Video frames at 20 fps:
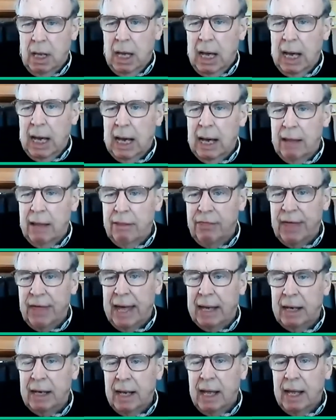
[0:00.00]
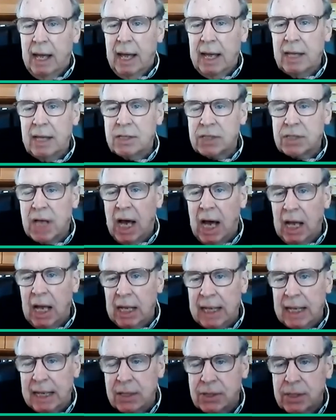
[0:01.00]
uh, that his
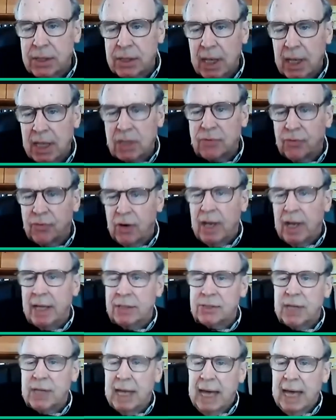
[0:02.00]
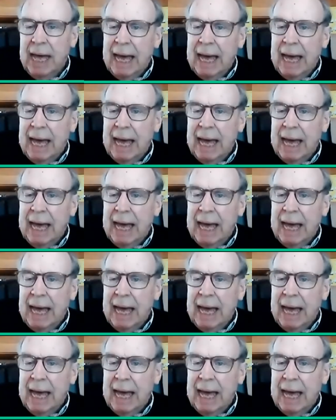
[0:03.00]
colleagues, his friends,